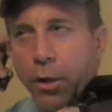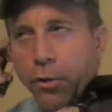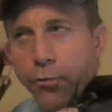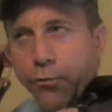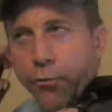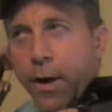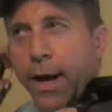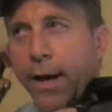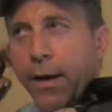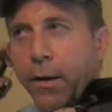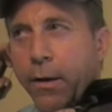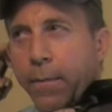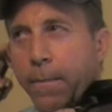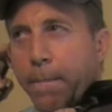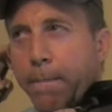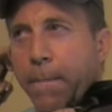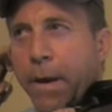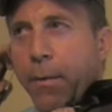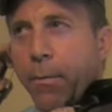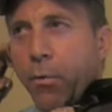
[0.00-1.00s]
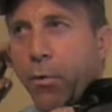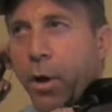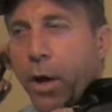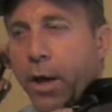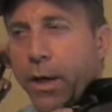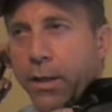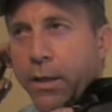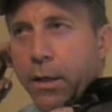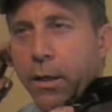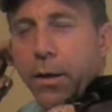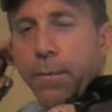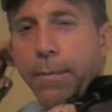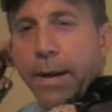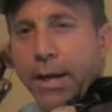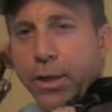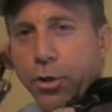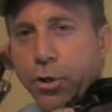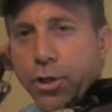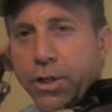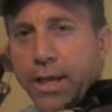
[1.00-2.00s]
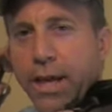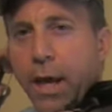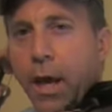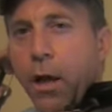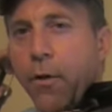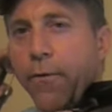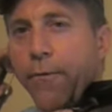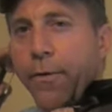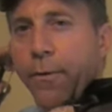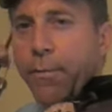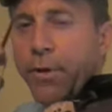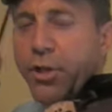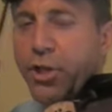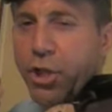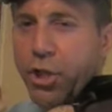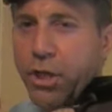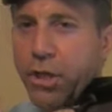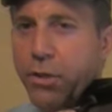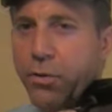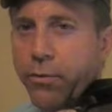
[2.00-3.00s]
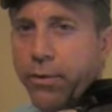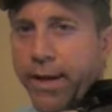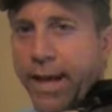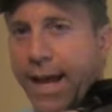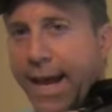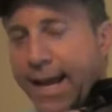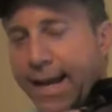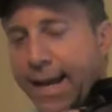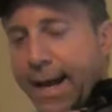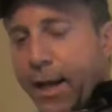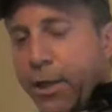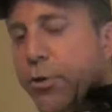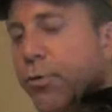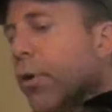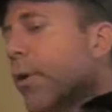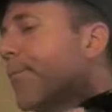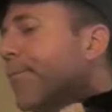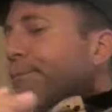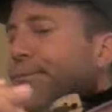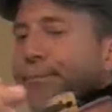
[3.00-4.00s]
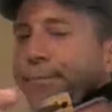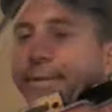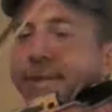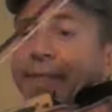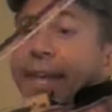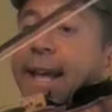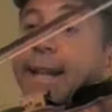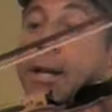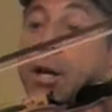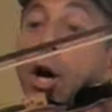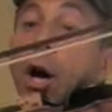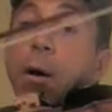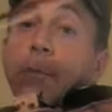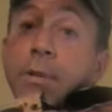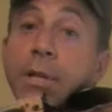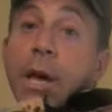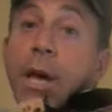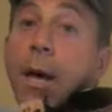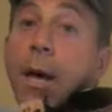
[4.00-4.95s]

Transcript: try to memorize a major scale from a G to an A natural. Then comes